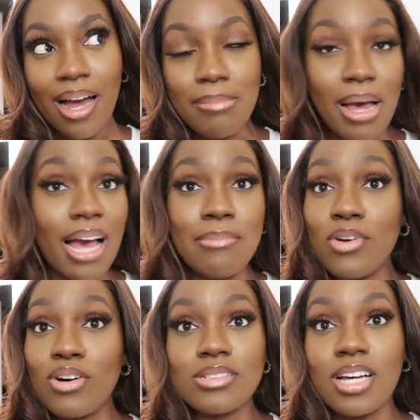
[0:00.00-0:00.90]
I'm
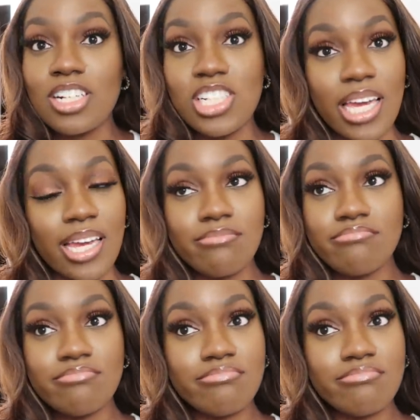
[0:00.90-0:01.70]
not touching it.